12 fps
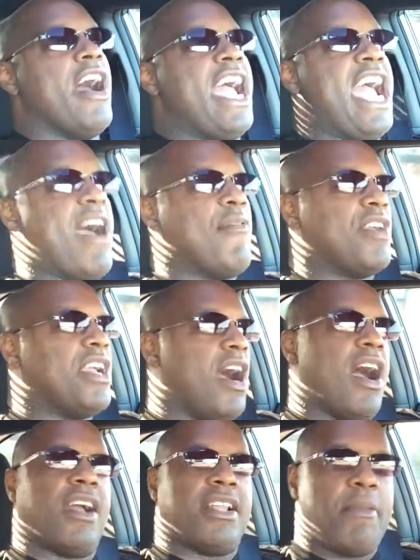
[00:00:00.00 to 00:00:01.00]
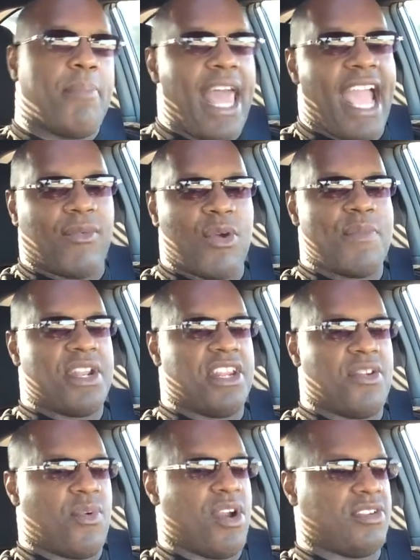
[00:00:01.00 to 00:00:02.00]
every ugly black woman in
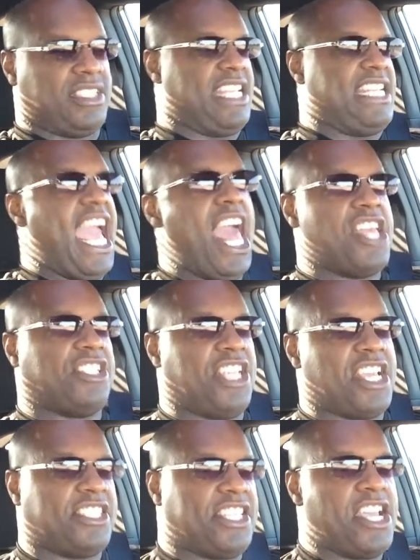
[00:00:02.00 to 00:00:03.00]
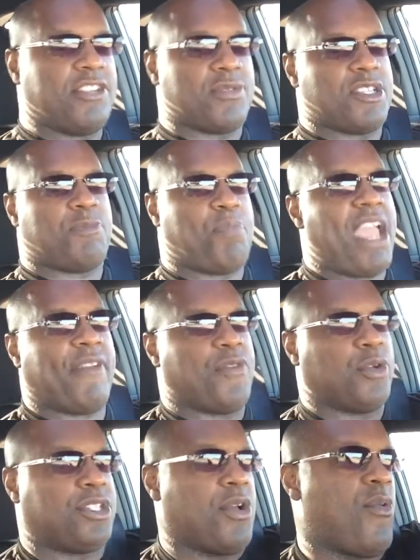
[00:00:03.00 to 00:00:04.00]
the world said, that is just
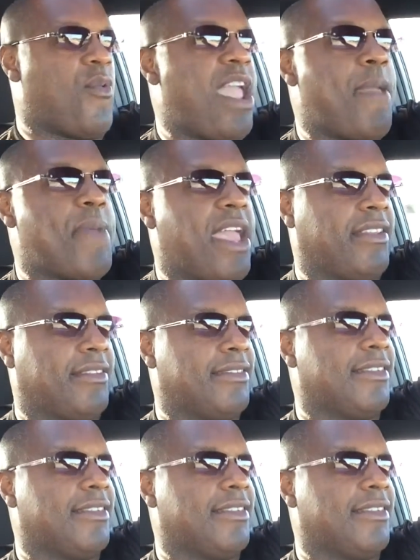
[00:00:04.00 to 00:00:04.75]
disrespectful to women.